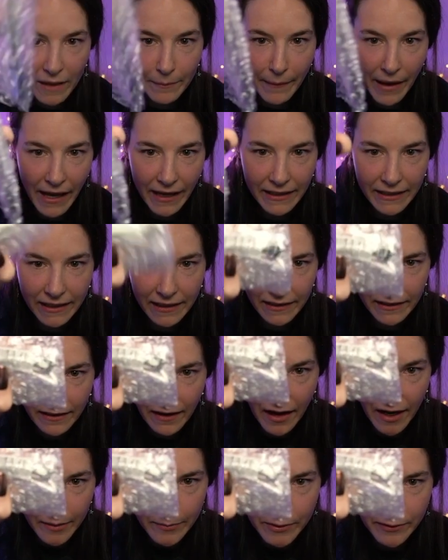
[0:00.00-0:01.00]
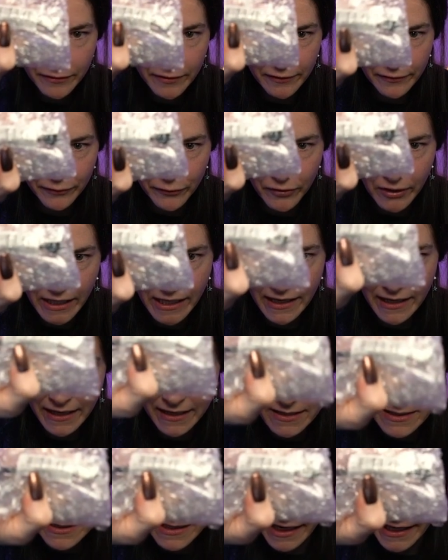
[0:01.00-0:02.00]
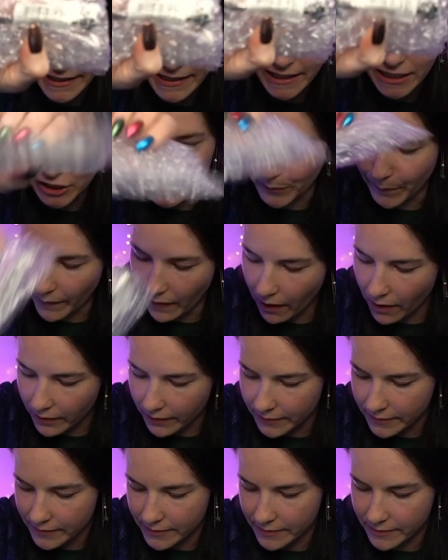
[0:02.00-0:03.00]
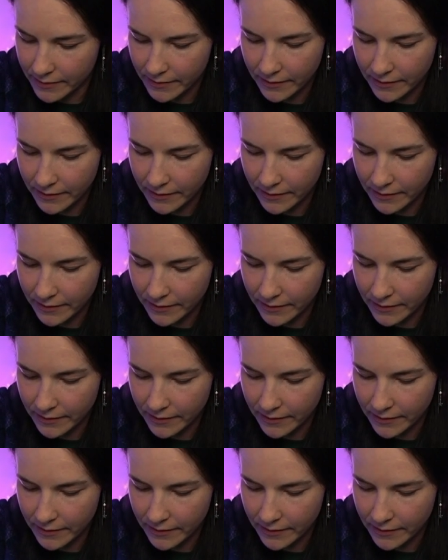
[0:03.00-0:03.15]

magnet comes for free inside each box.